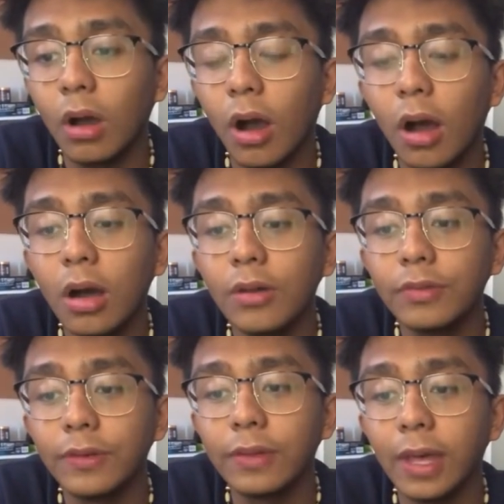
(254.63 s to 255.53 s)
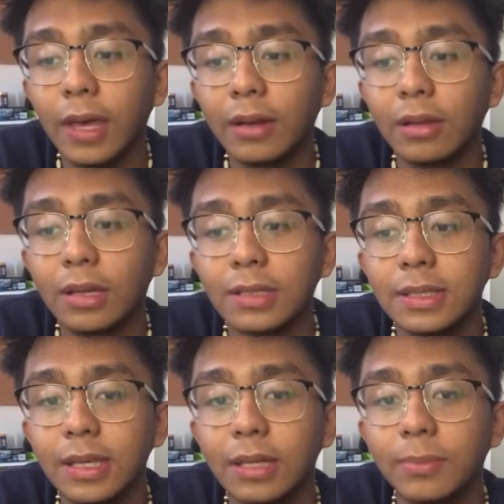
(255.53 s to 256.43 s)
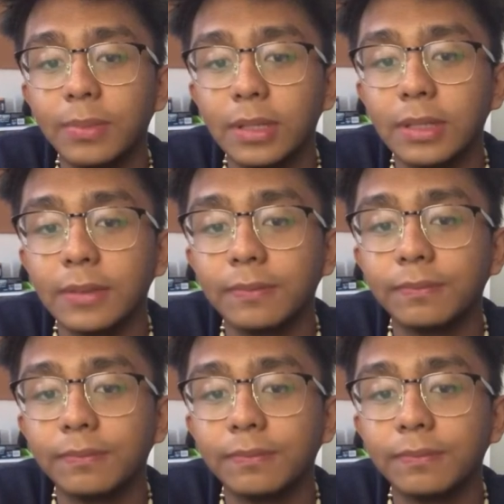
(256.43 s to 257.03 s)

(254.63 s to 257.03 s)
off of the analog to hit a button.